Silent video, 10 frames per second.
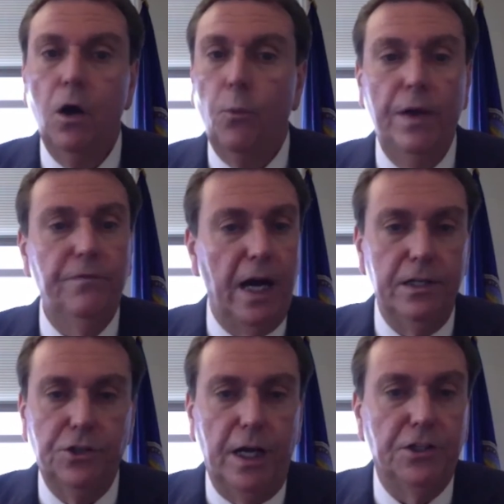we've got to
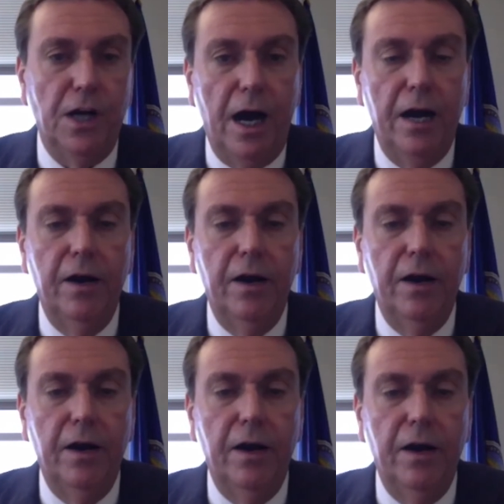change higher
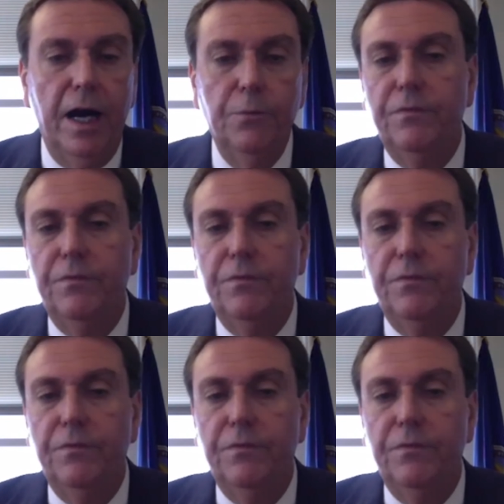ed.